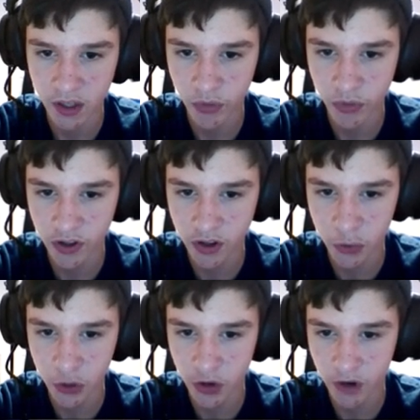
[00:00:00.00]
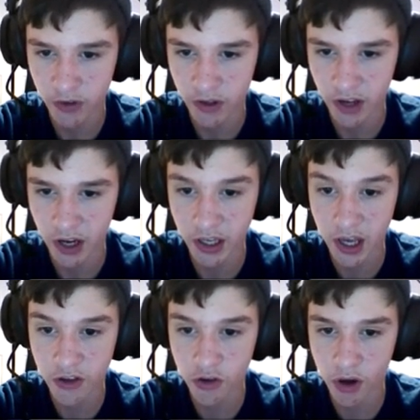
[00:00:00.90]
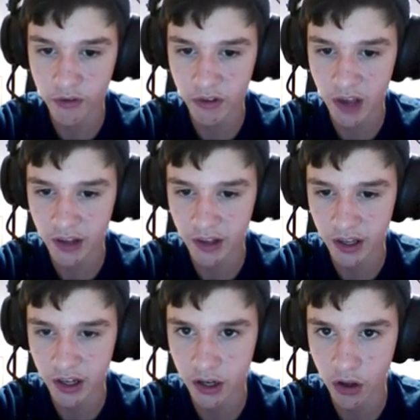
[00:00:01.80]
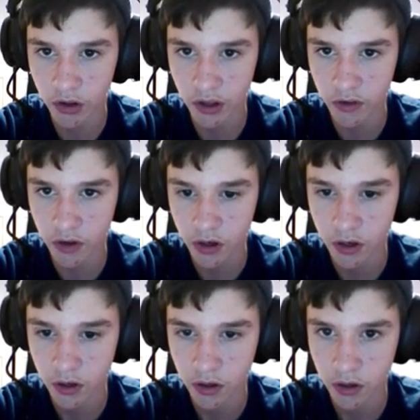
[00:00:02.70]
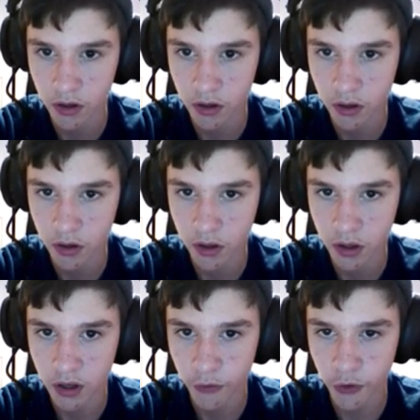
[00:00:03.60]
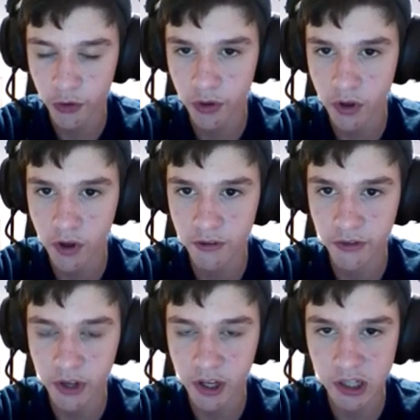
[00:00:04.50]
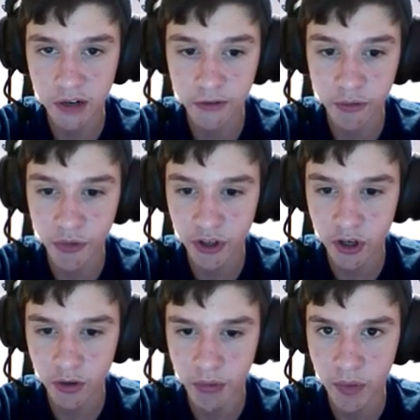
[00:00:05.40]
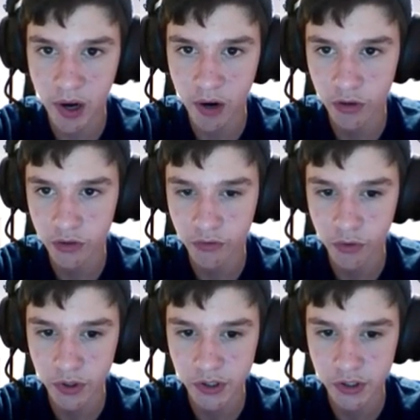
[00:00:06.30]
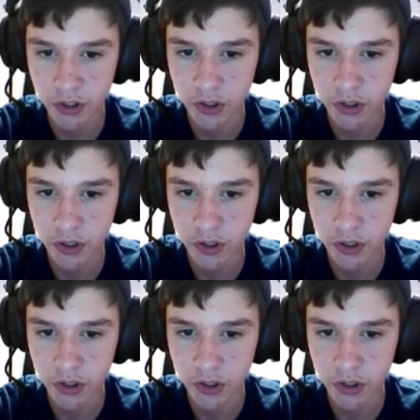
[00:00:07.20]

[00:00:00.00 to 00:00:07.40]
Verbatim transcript: Please tell me you have an attack. Yes, you have an attack that can hit all. That's good. Feel un an unfamiliar power force.